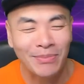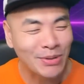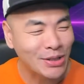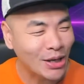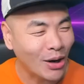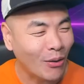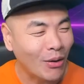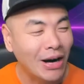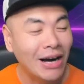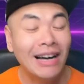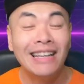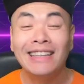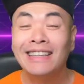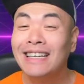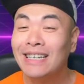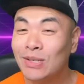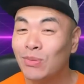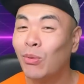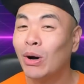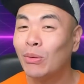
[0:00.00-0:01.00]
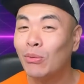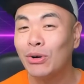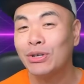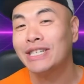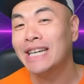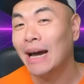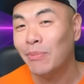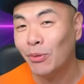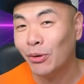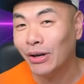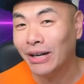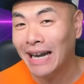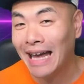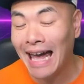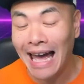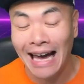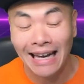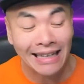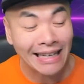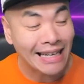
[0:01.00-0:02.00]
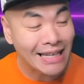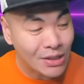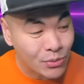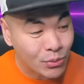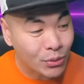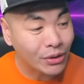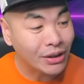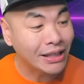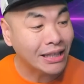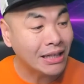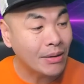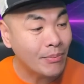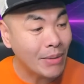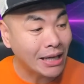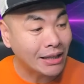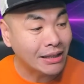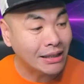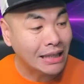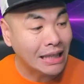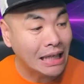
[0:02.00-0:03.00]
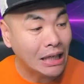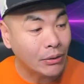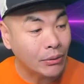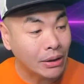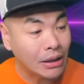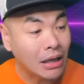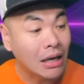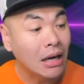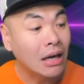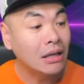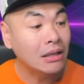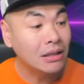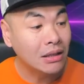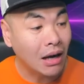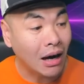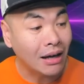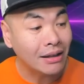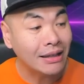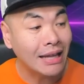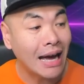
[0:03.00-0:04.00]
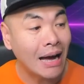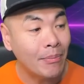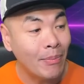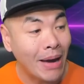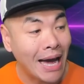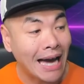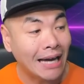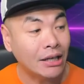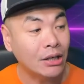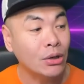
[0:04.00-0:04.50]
So this one more champ we're going to add is really going to make the gearing not that bad.